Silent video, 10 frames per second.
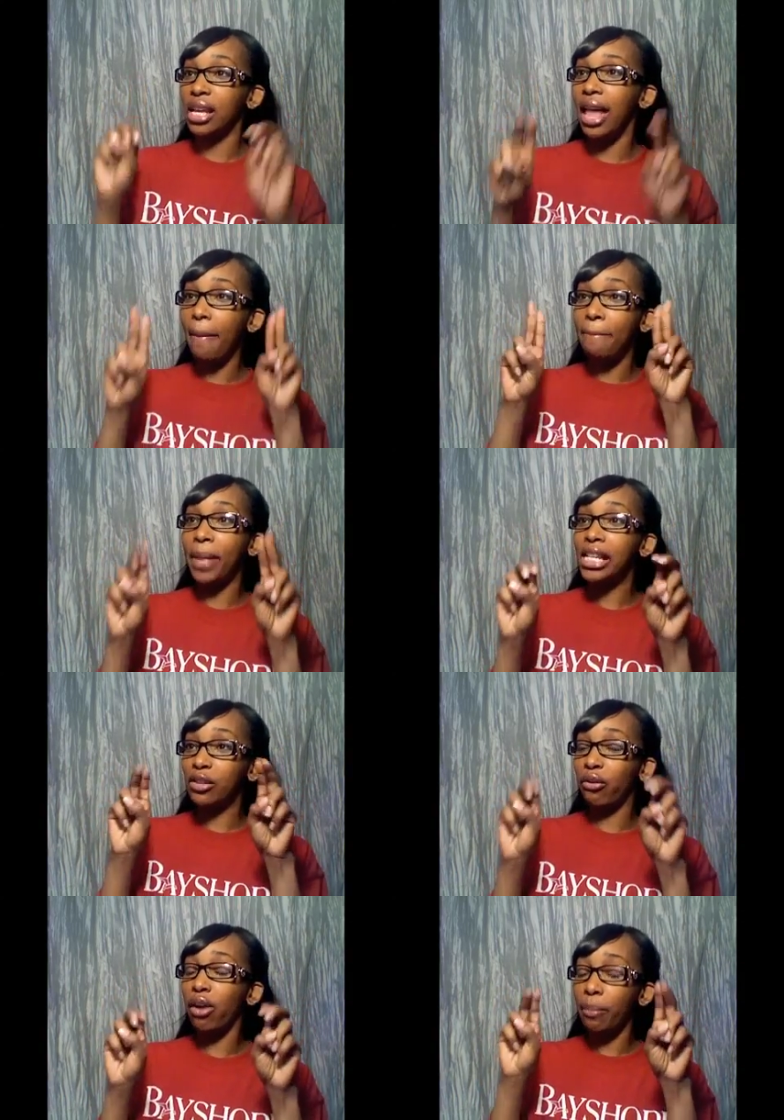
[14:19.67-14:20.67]
and that
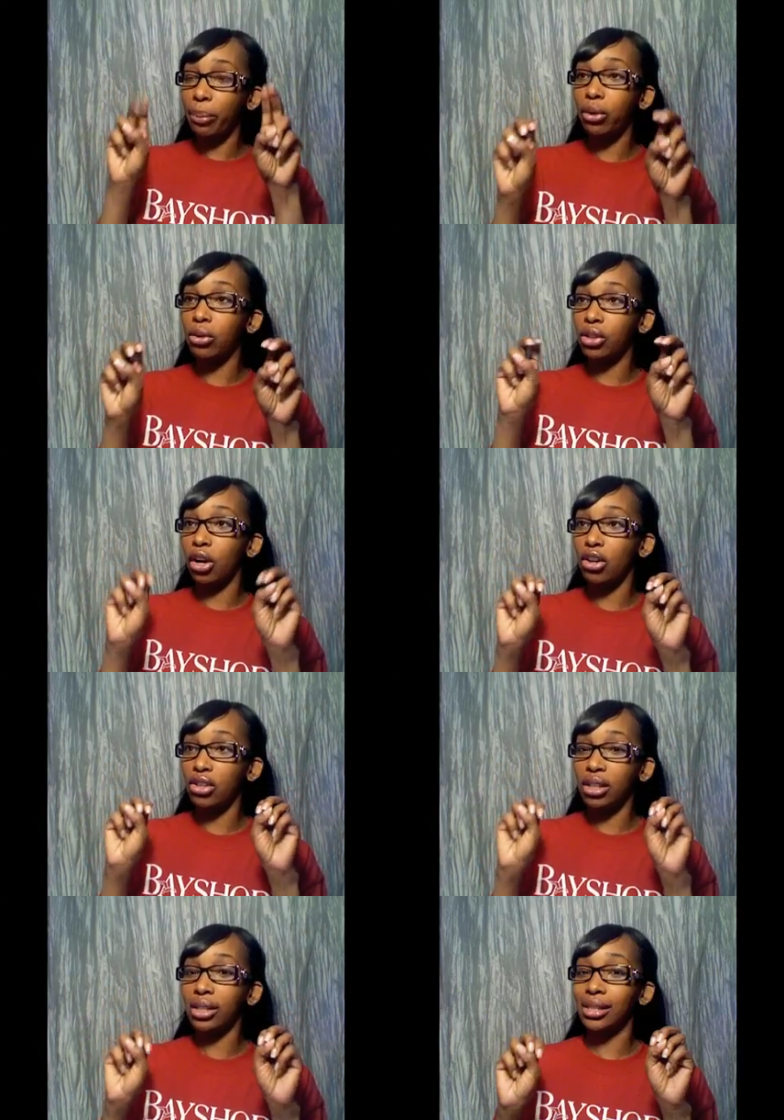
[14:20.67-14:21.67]
best friend pulled her
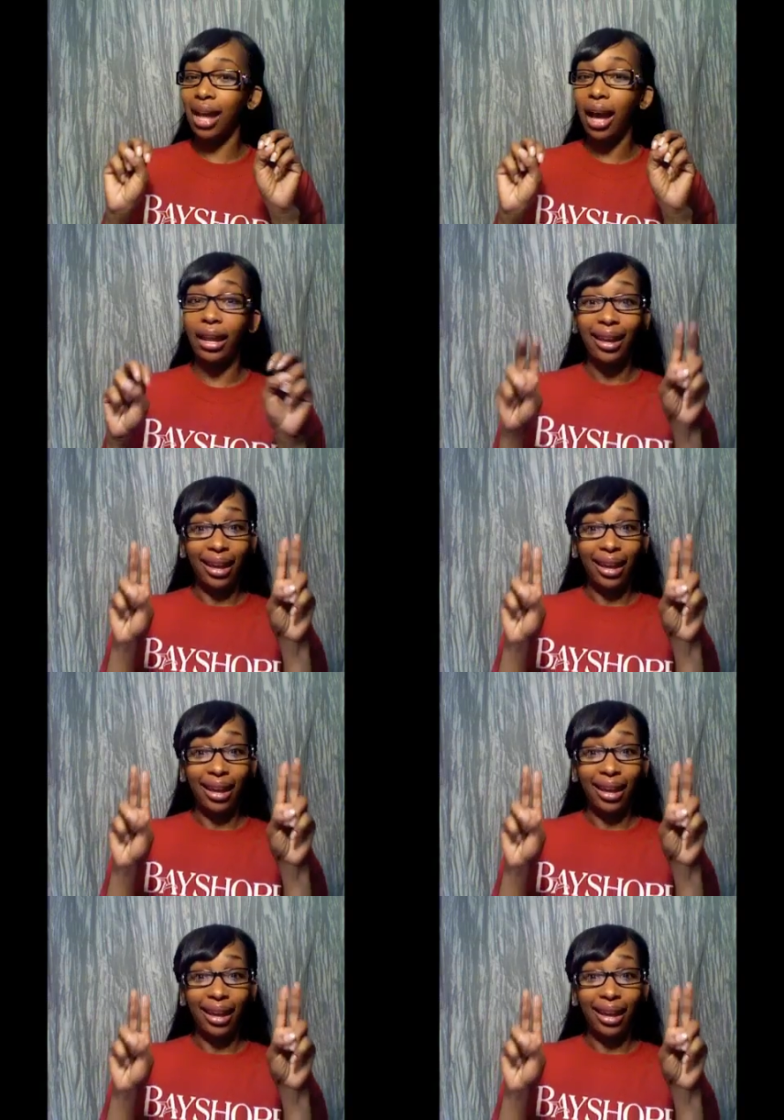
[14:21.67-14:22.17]
to the side.